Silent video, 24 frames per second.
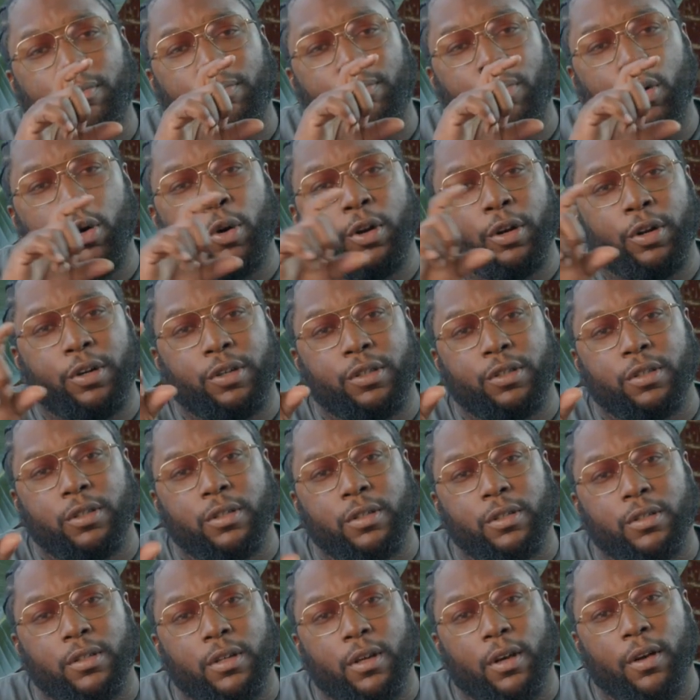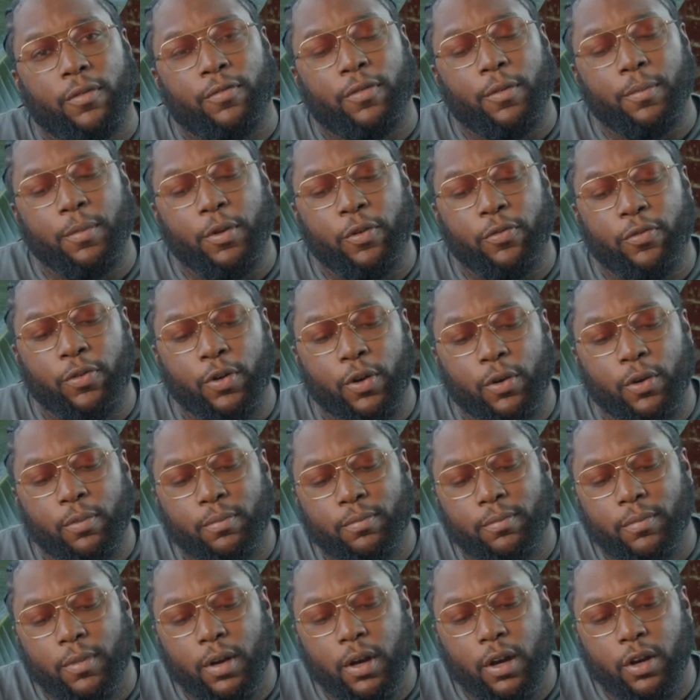borders from your film
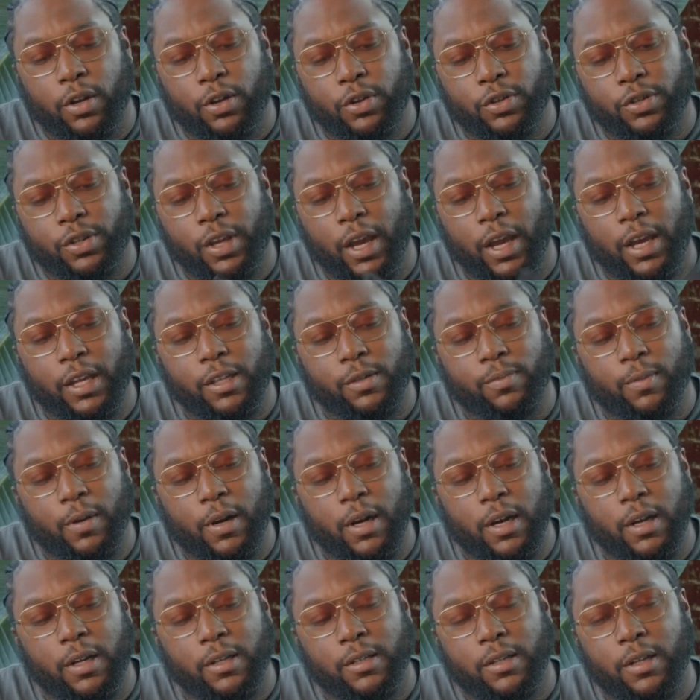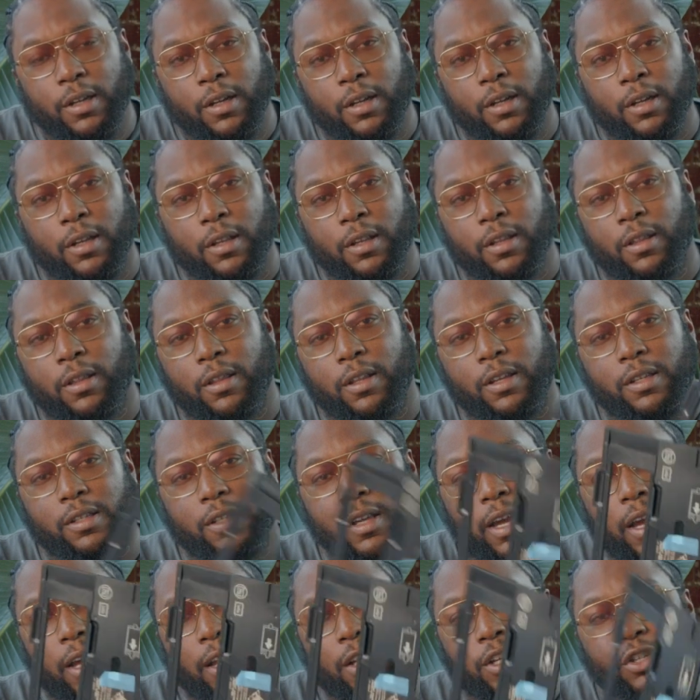on your scans, because these
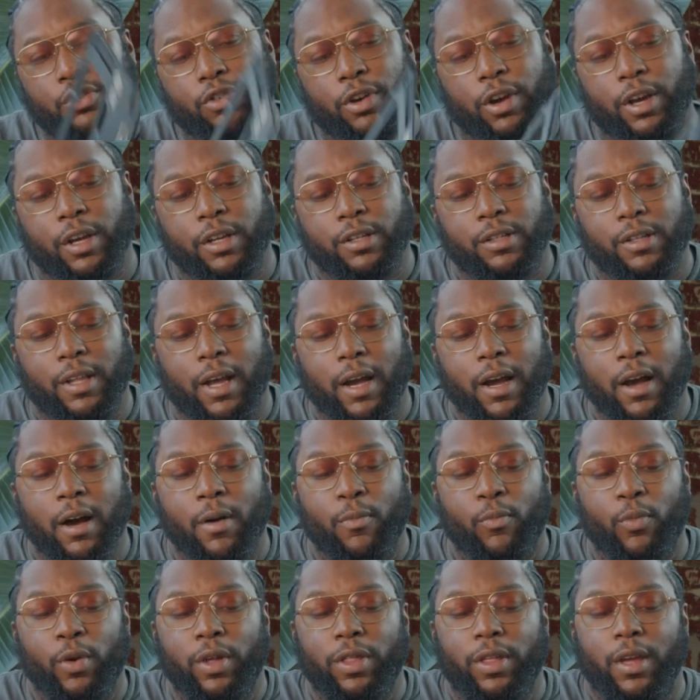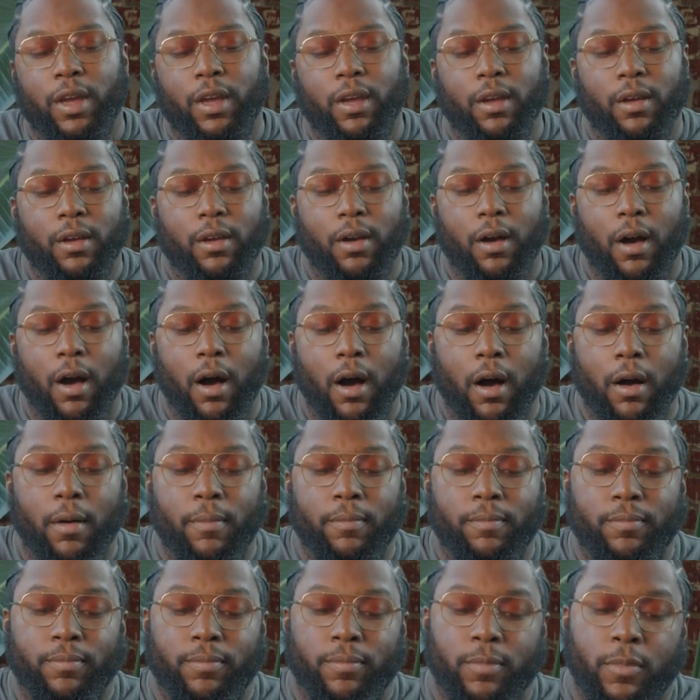scanning trays that come with it,
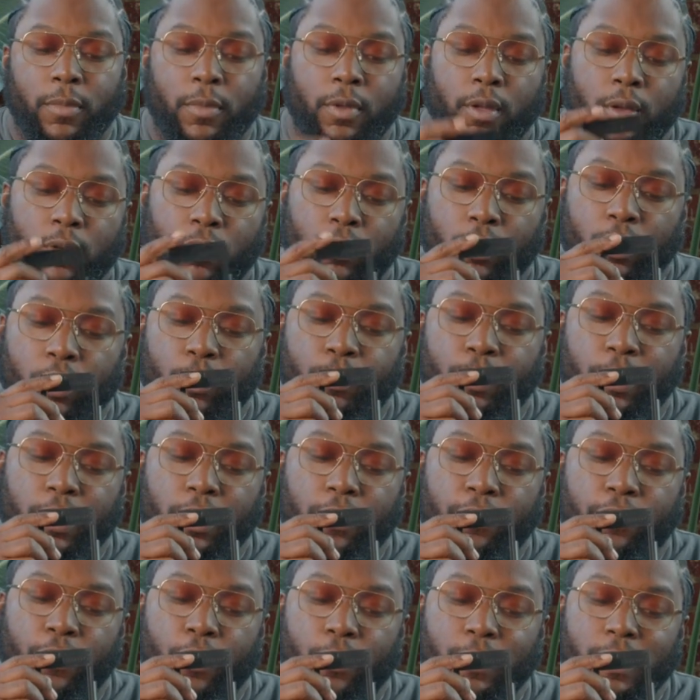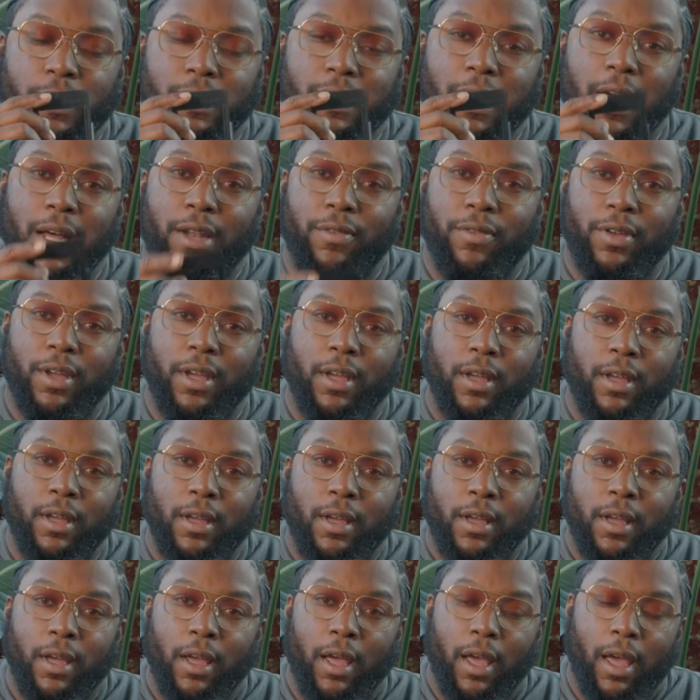when you put the film inside of it,
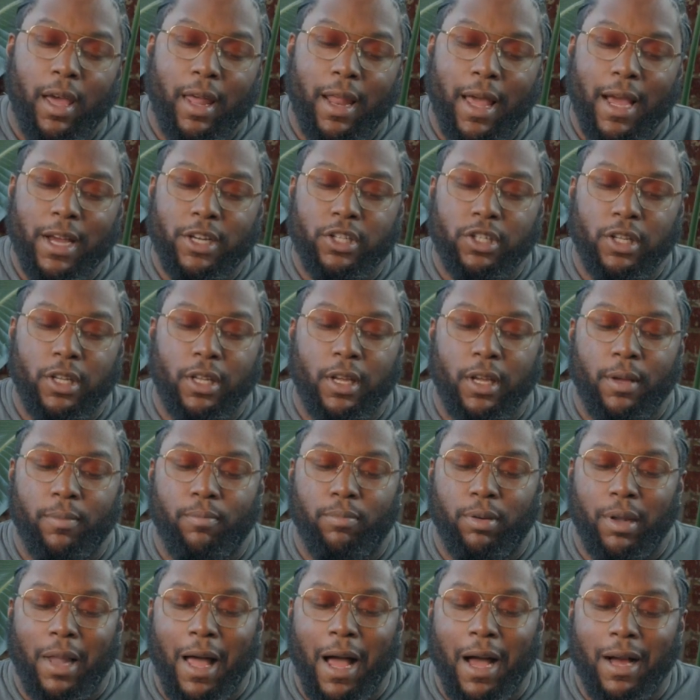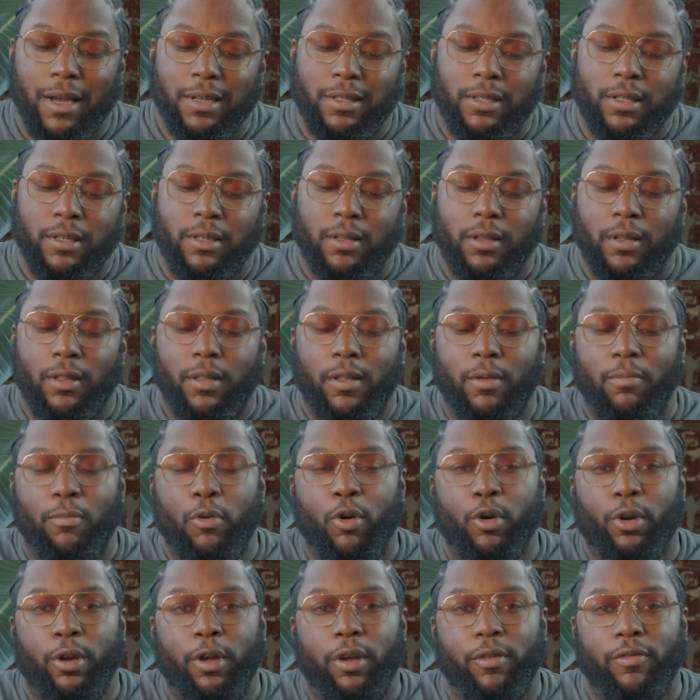it actually blocks the
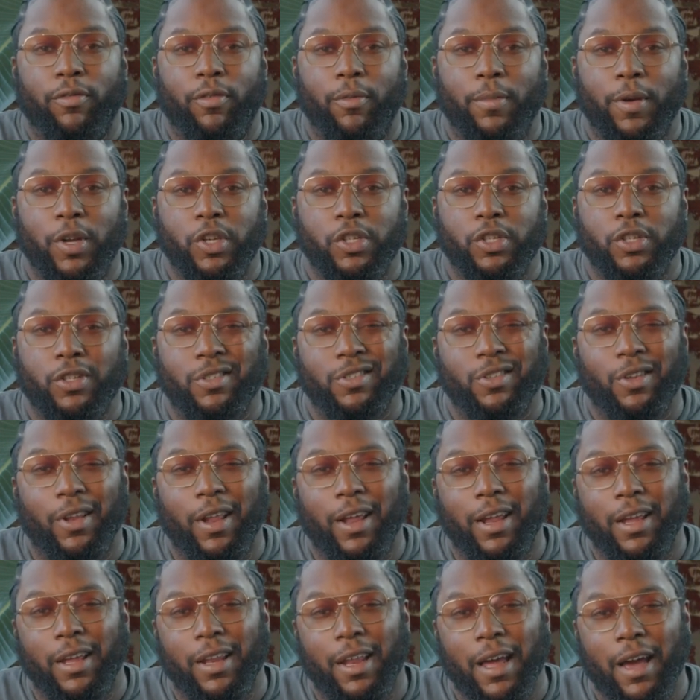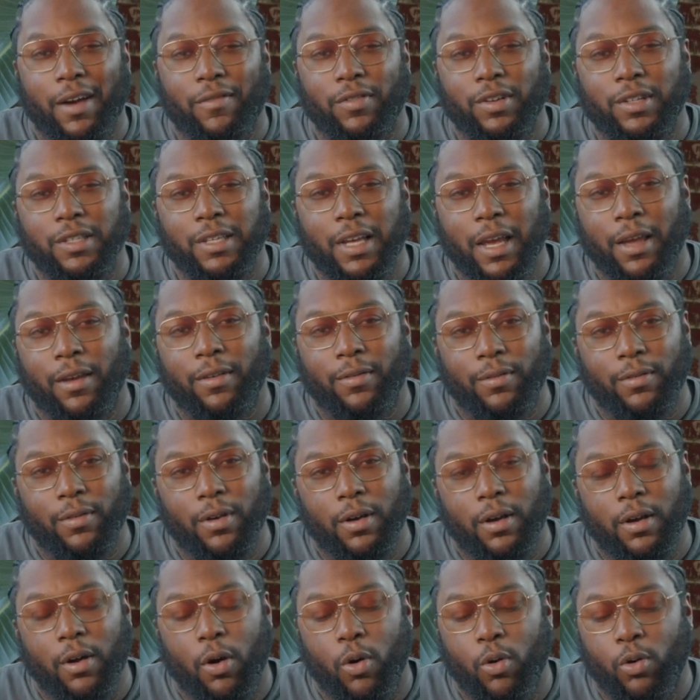border information so that it can have a tight
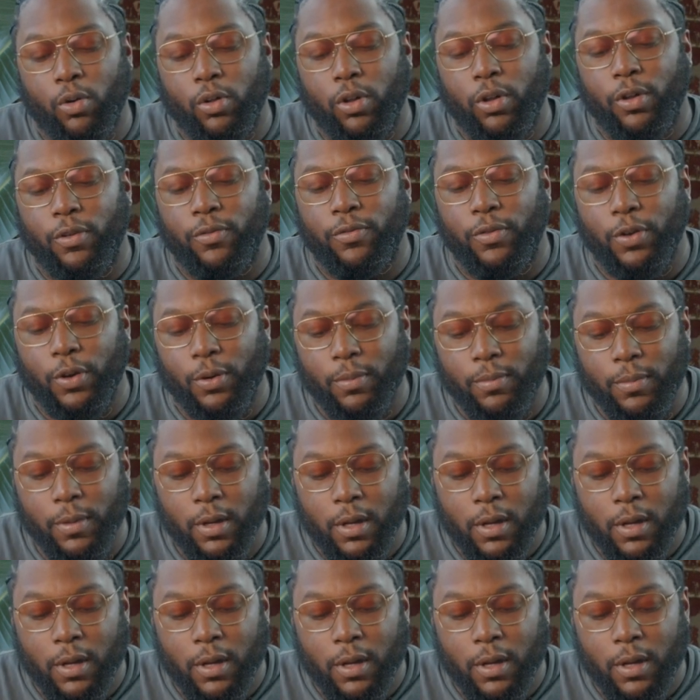hold on the film.